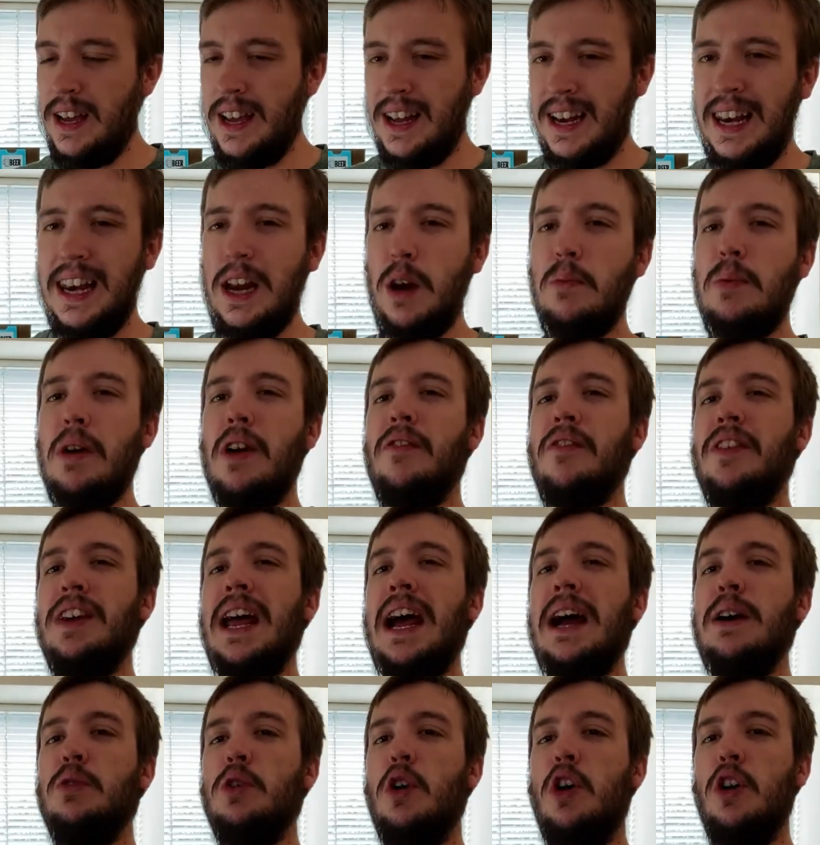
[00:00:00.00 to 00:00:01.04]
A little bit of an
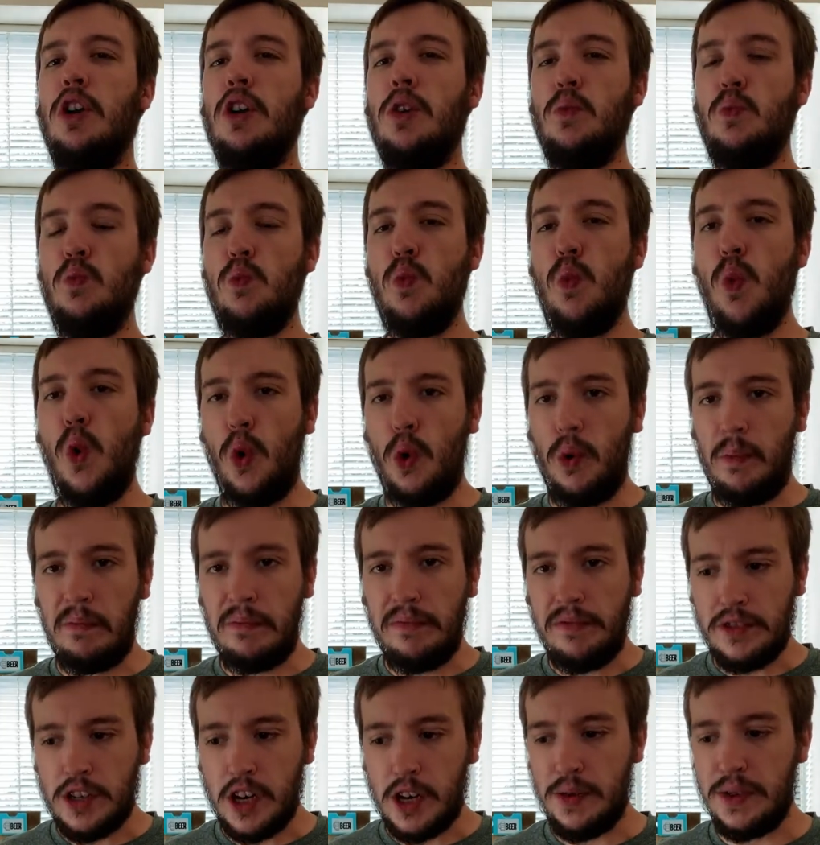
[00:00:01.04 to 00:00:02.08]
alcohol
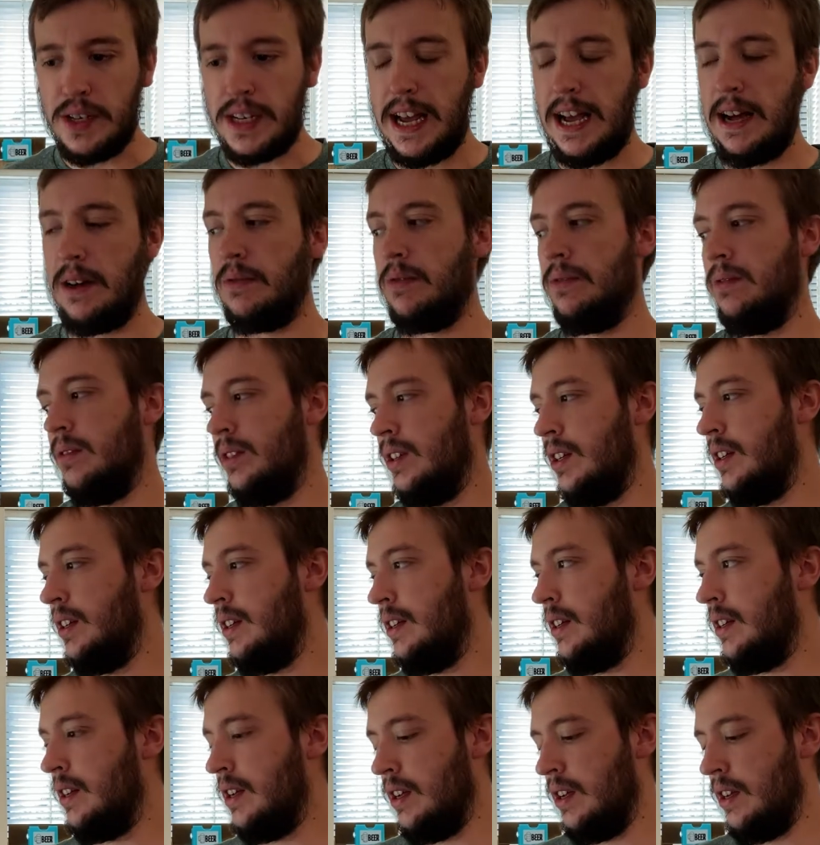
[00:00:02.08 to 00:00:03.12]
warmth going down.
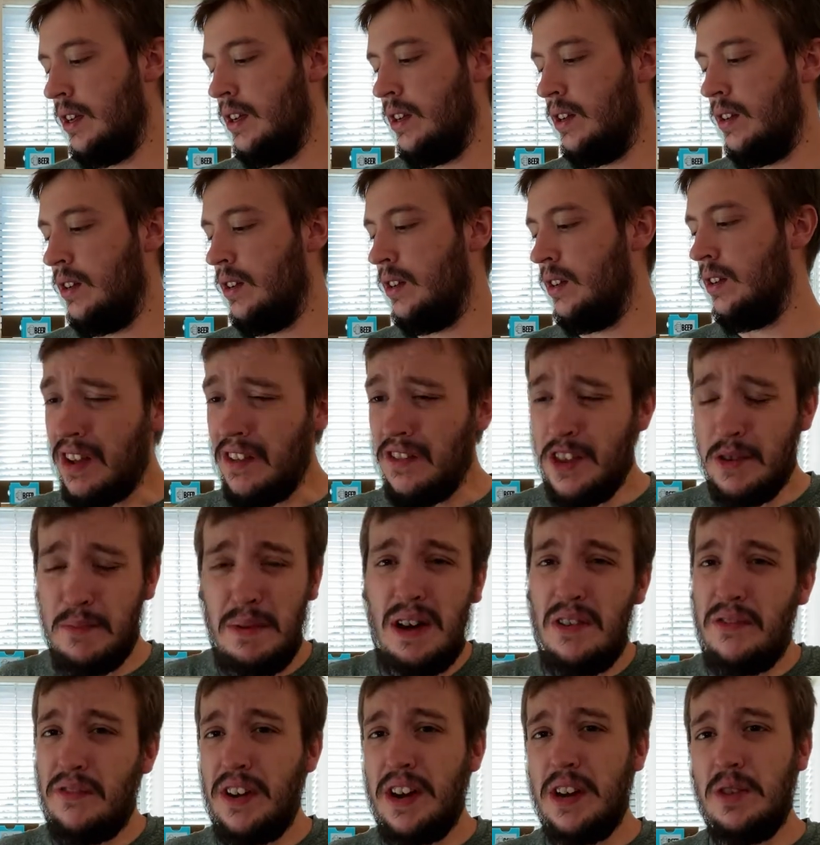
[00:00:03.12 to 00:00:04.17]
The
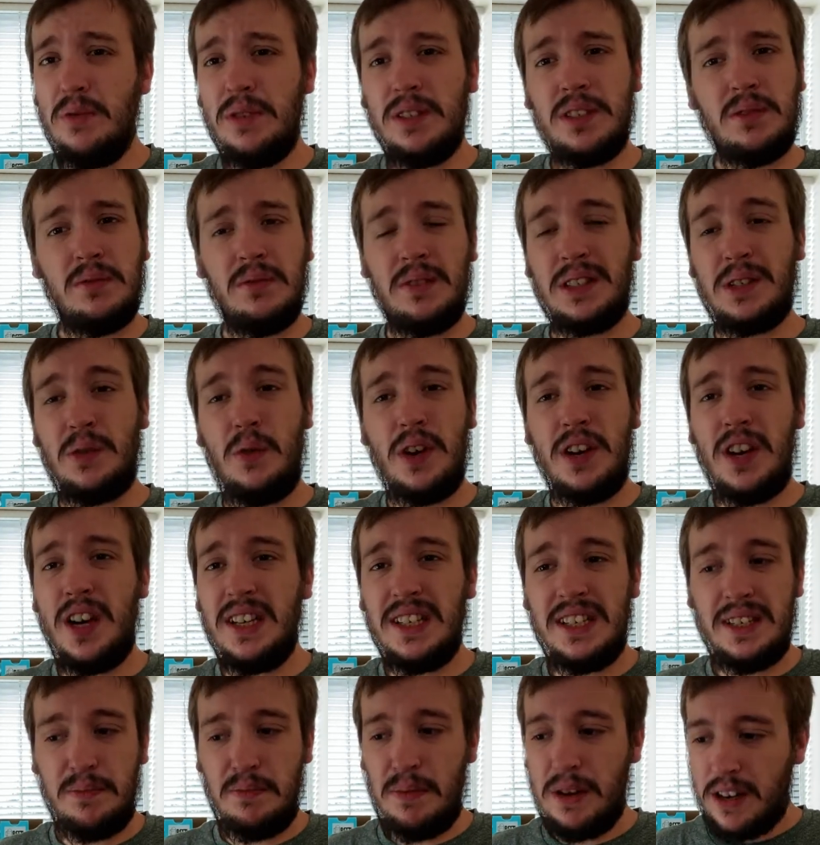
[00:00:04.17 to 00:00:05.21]
mouthfeel was quite
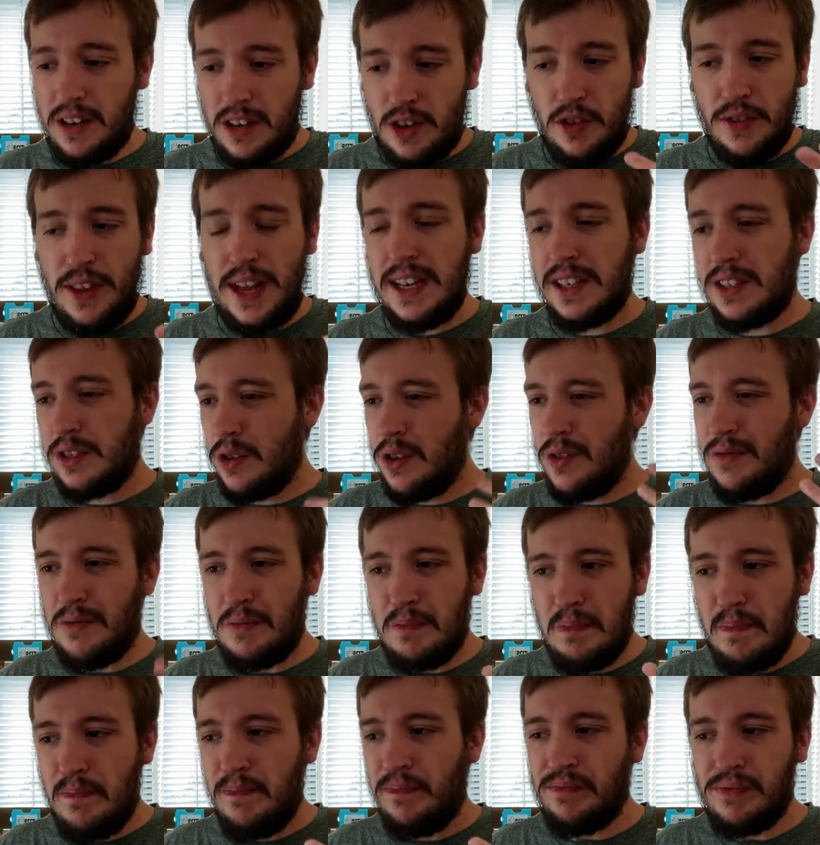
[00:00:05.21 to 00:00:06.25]
nice, but got that sort of
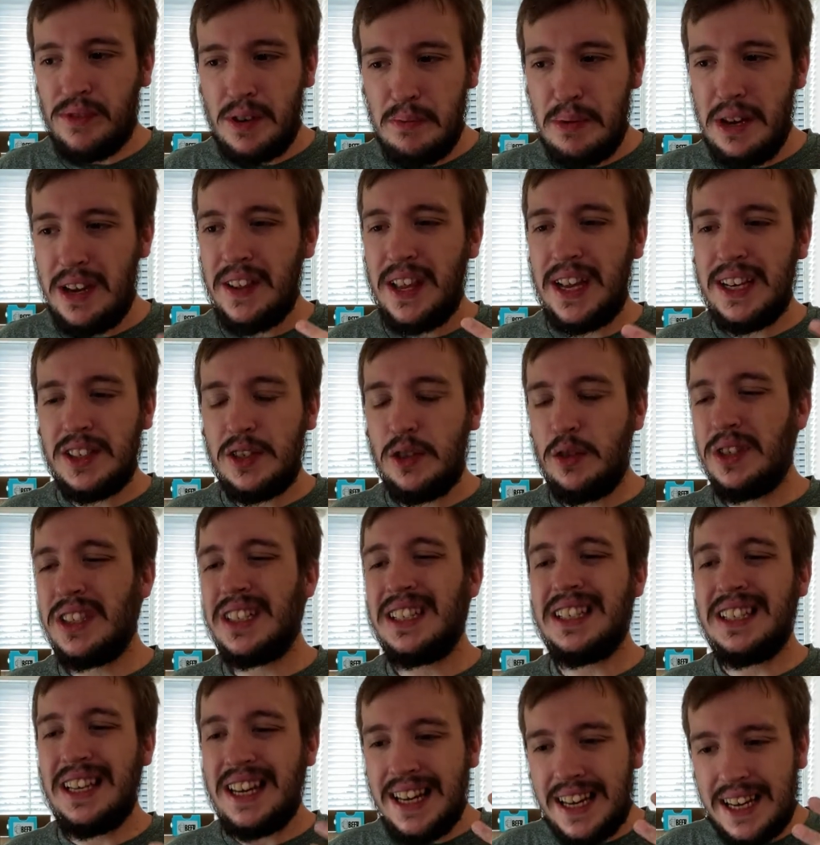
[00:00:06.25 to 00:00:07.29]
bit of that sort of
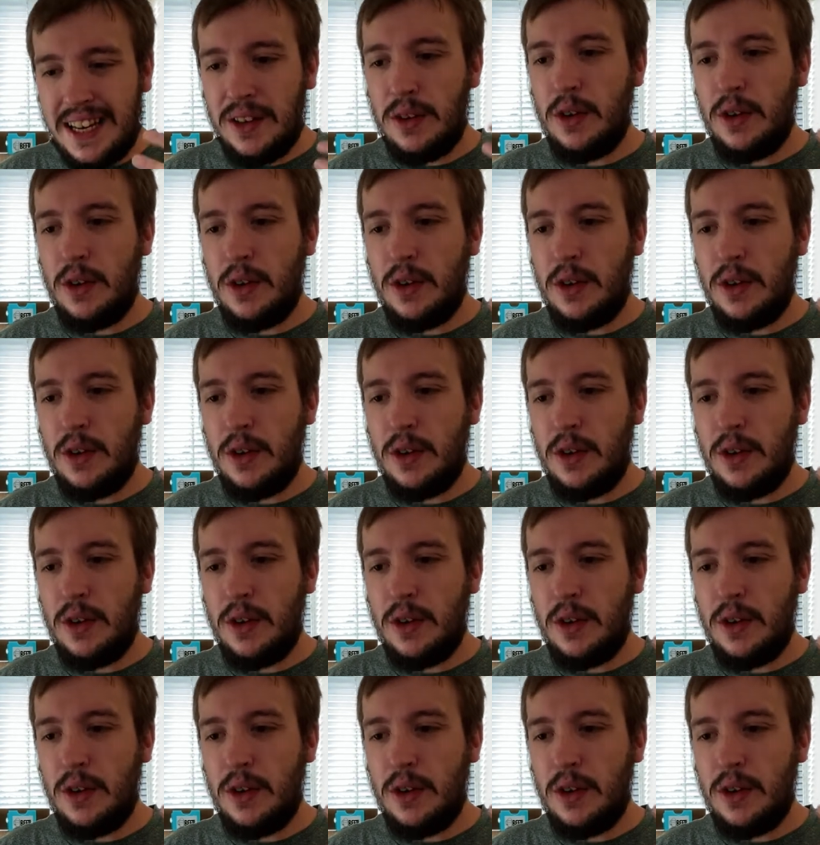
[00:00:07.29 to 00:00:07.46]
slick,